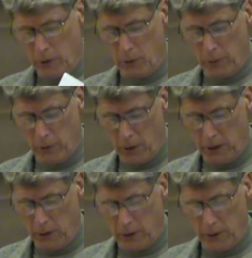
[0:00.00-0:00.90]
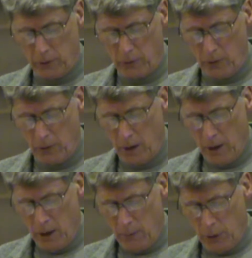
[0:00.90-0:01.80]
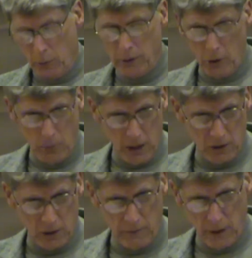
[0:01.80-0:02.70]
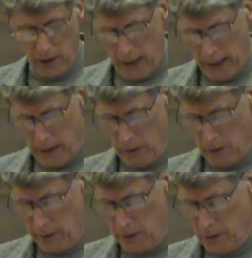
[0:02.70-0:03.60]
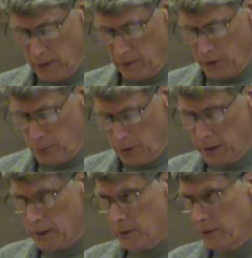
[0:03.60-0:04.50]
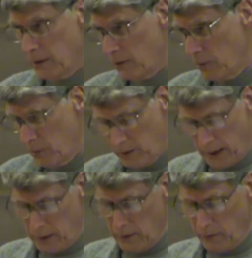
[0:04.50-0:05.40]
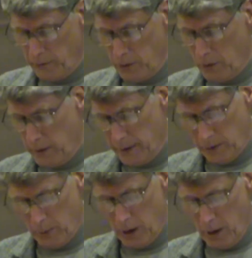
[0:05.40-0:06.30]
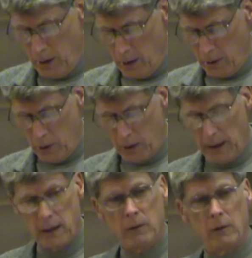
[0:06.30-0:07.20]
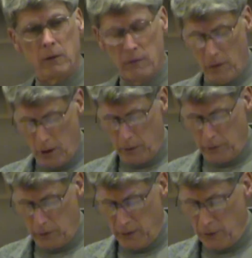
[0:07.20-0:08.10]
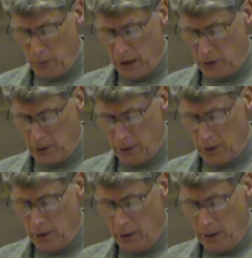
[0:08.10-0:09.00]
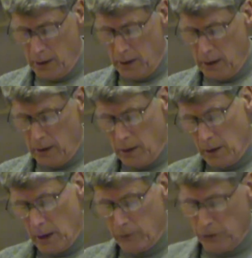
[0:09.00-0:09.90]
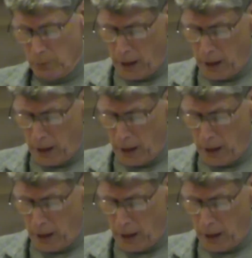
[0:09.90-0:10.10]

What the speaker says: are under baronial control, but with no mention of any higher allegiance. The political system is headless feudalism. No kings are involved or even mentioned. In the novel's